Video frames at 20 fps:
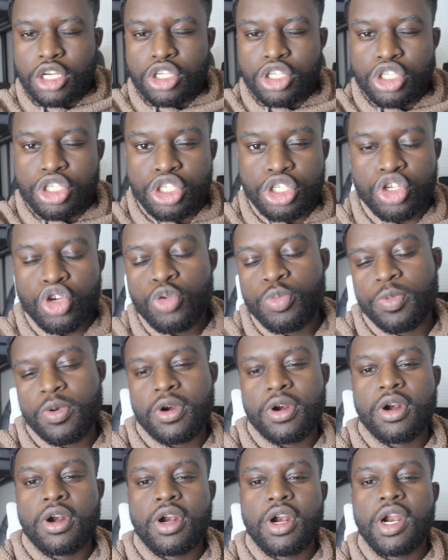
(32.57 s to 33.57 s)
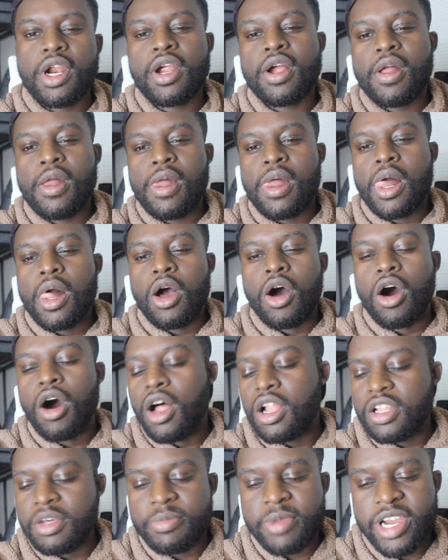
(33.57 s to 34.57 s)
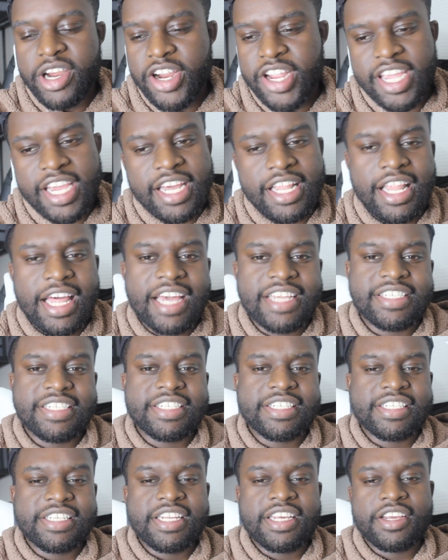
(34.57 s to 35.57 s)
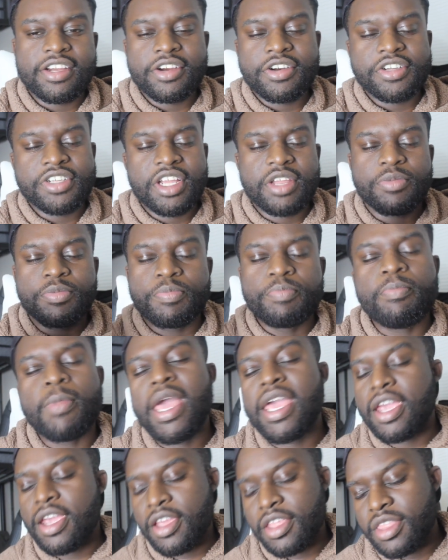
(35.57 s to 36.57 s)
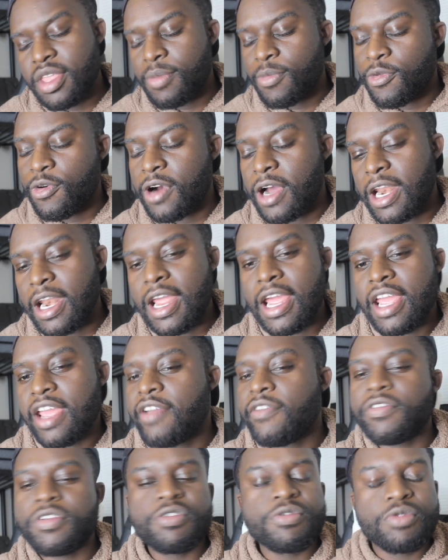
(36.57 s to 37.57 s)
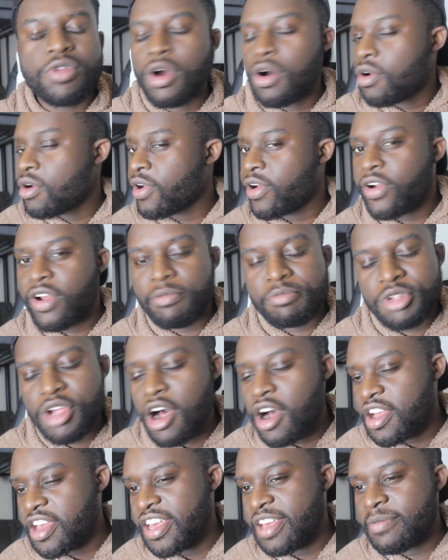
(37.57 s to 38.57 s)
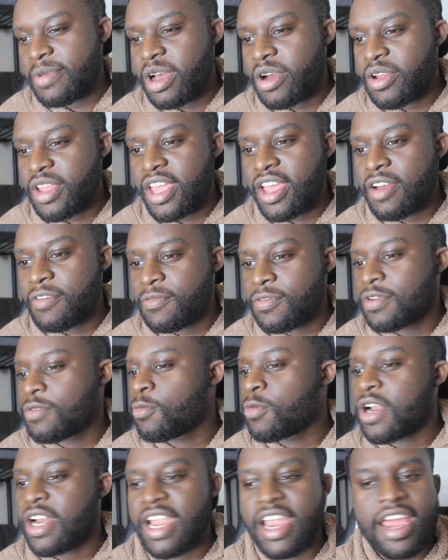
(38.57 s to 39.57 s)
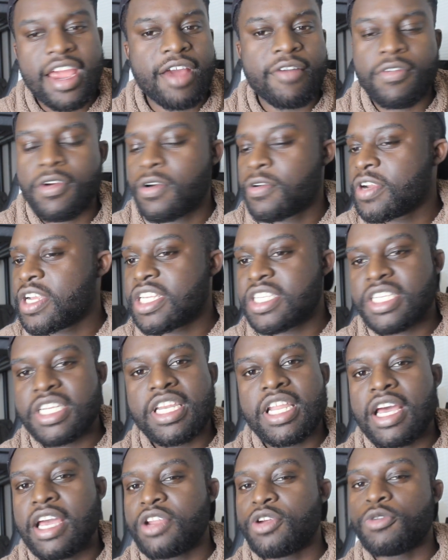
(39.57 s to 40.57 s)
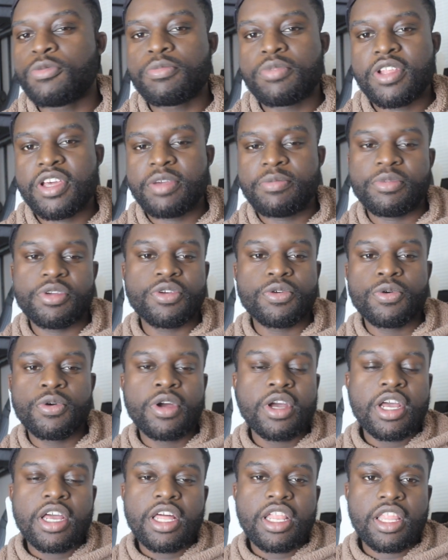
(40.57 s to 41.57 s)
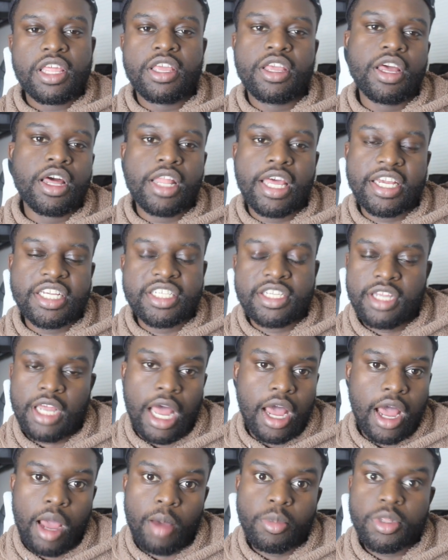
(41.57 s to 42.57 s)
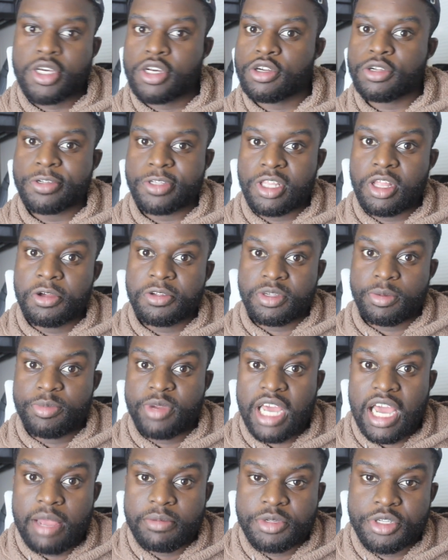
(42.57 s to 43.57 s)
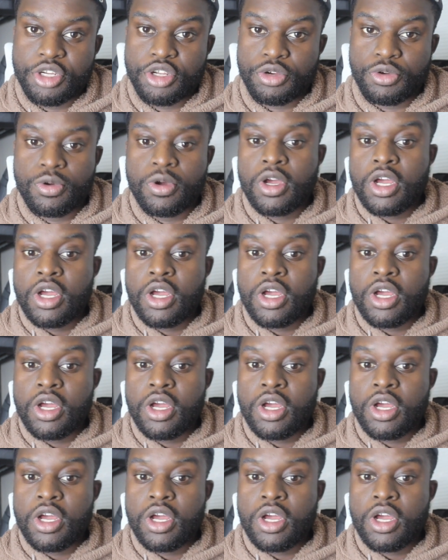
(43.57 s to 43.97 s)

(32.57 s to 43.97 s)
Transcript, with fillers: super all American classic sneakers and making them one. If you don't know what I'm talking about yet, for whatever reason, I don't blame you. Like, I'm a little slow sometimes too.